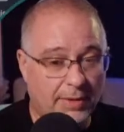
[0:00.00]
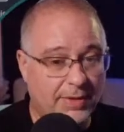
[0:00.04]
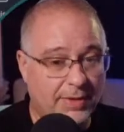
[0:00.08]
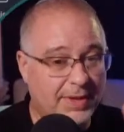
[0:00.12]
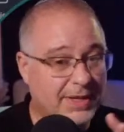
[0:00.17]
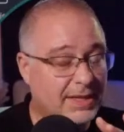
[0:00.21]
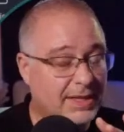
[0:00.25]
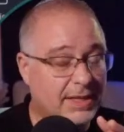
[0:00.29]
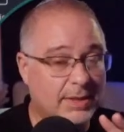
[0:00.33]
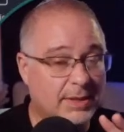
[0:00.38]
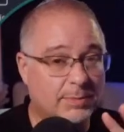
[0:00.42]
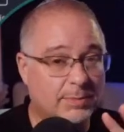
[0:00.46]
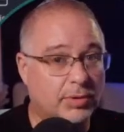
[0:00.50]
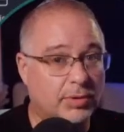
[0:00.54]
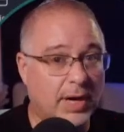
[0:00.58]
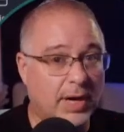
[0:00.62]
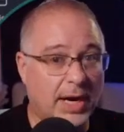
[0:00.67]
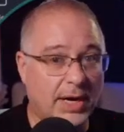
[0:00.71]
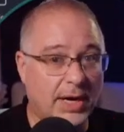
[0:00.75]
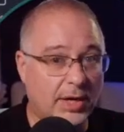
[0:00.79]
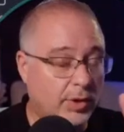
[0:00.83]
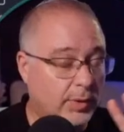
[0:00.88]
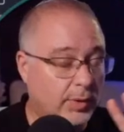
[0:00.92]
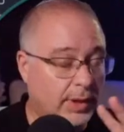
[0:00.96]
this is
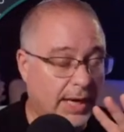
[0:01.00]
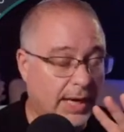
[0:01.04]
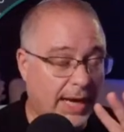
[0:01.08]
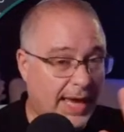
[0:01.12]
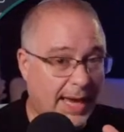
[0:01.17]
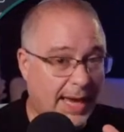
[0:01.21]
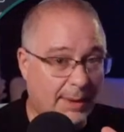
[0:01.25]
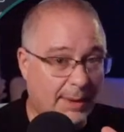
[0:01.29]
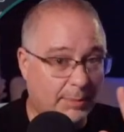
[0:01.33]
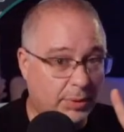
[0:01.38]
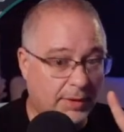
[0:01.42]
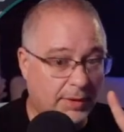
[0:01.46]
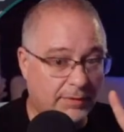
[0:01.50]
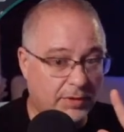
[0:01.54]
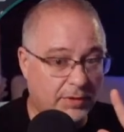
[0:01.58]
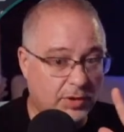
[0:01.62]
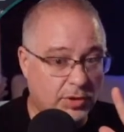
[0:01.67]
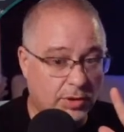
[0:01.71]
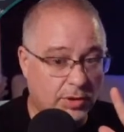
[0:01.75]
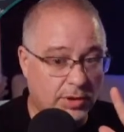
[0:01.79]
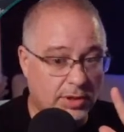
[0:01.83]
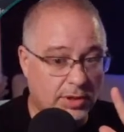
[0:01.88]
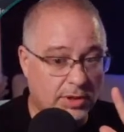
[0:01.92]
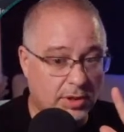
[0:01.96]
brand new and I can't believe it
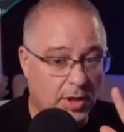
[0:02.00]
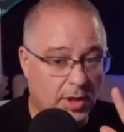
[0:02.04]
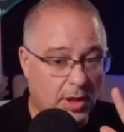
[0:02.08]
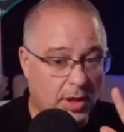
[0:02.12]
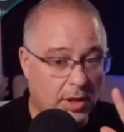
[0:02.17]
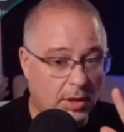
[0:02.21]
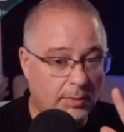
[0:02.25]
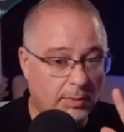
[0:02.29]
took this long.